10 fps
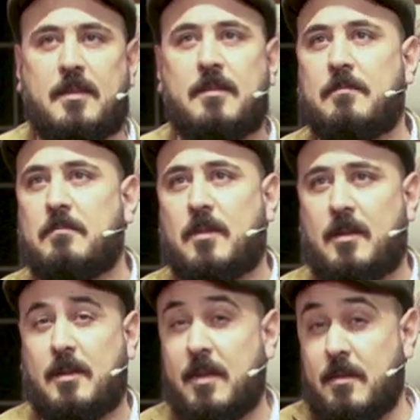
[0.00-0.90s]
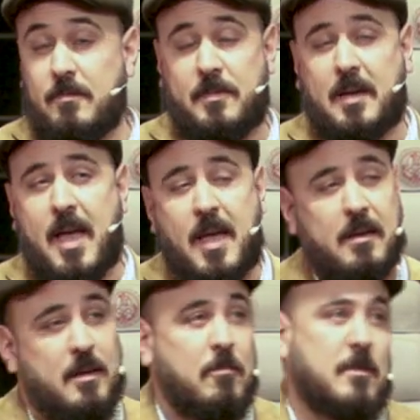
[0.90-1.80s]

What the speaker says: and the leader of the gang, he